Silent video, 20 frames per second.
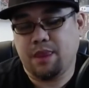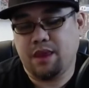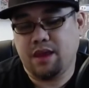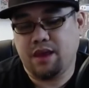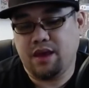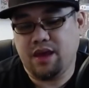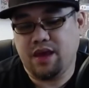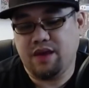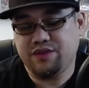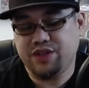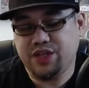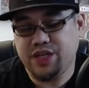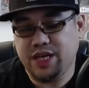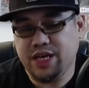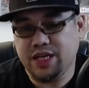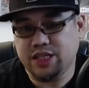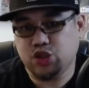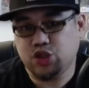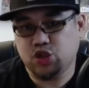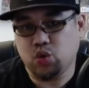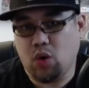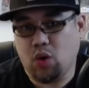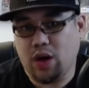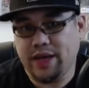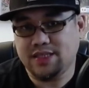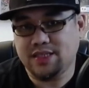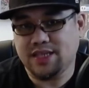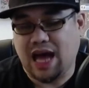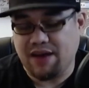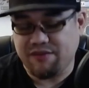if she hits
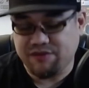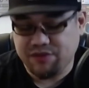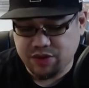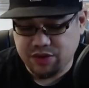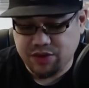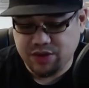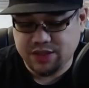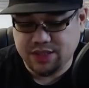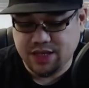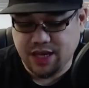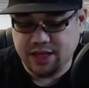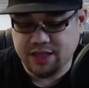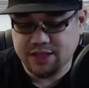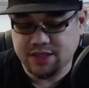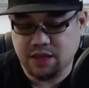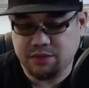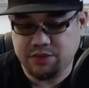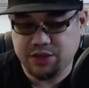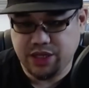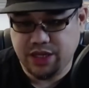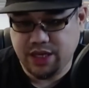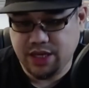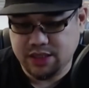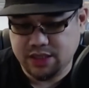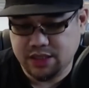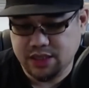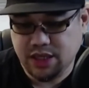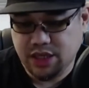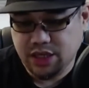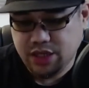twice, after the second time she
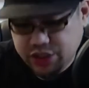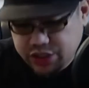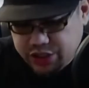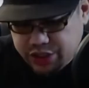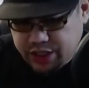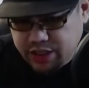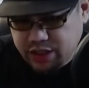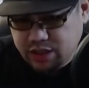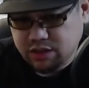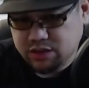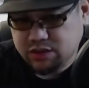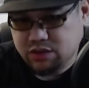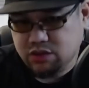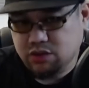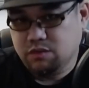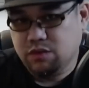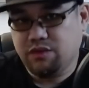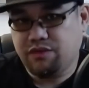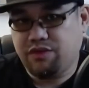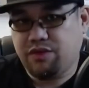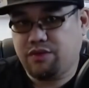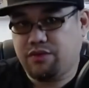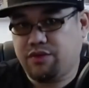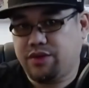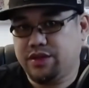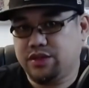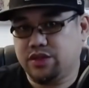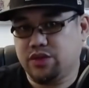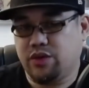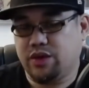hits, she can also move
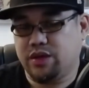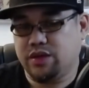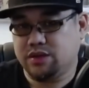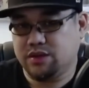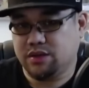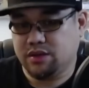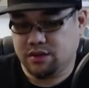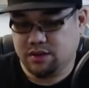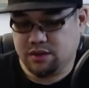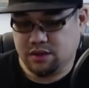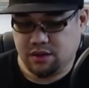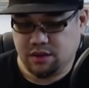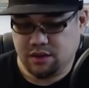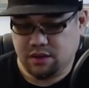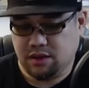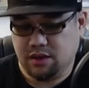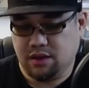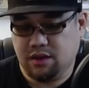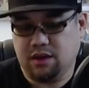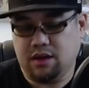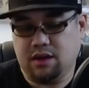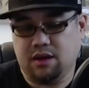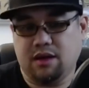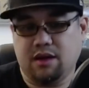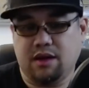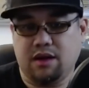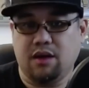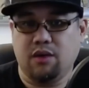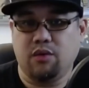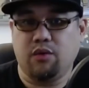3 squares
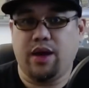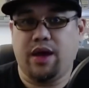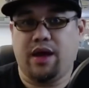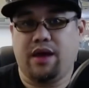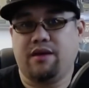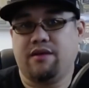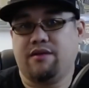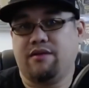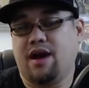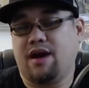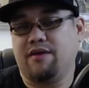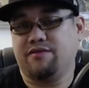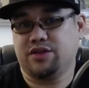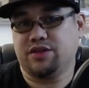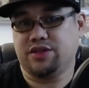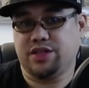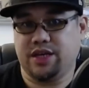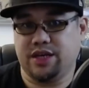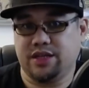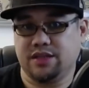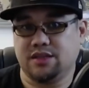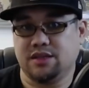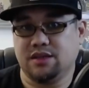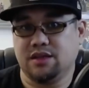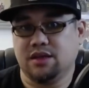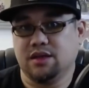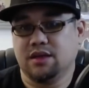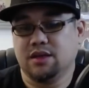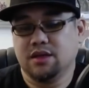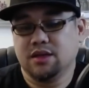away after she hits.
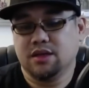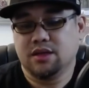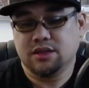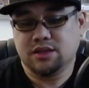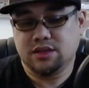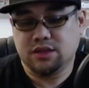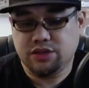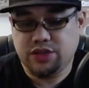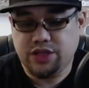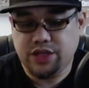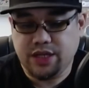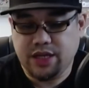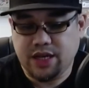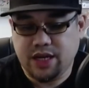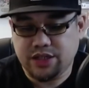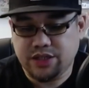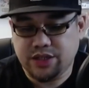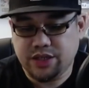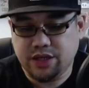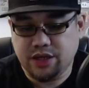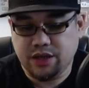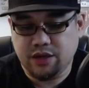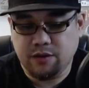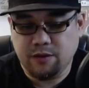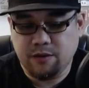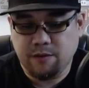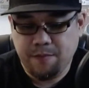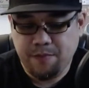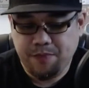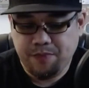So she can actually
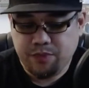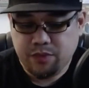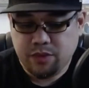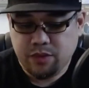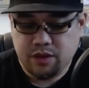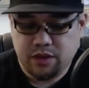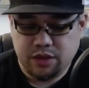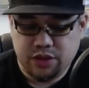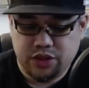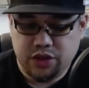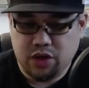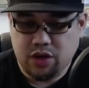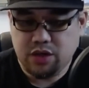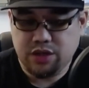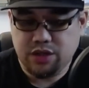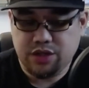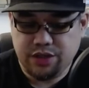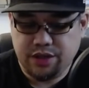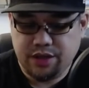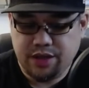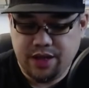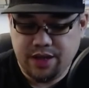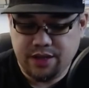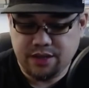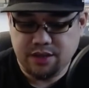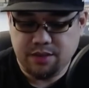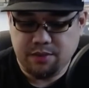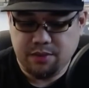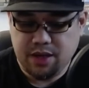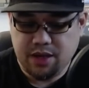go charge, hit
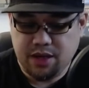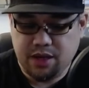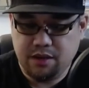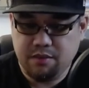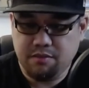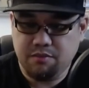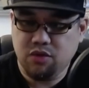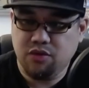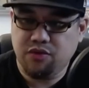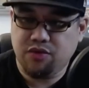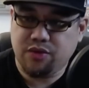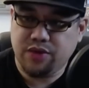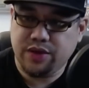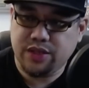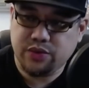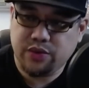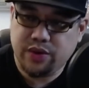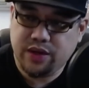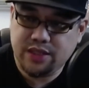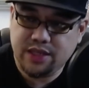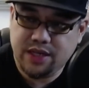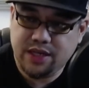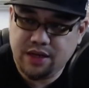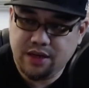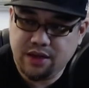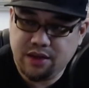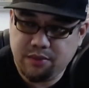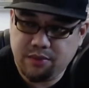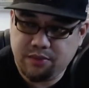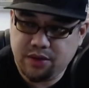somebody, move 3 squares, hit
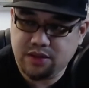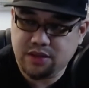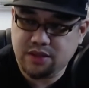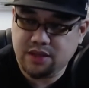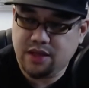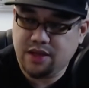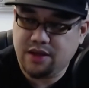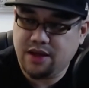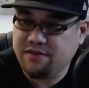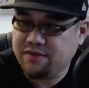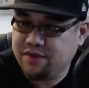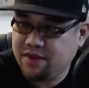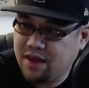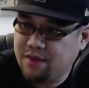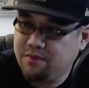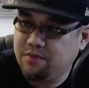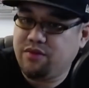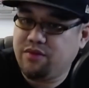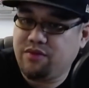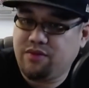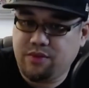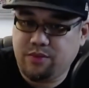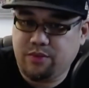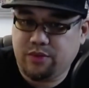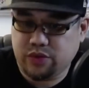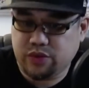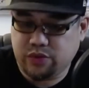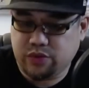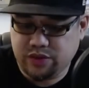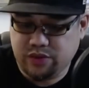another person, and after that move 3 more
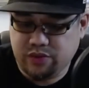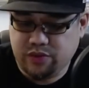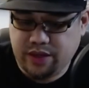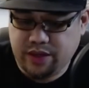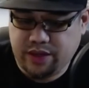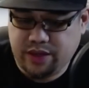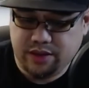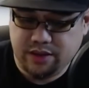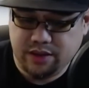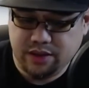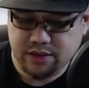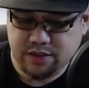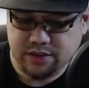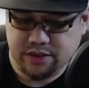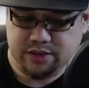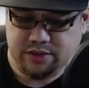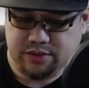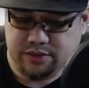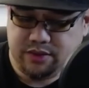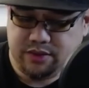squares away. So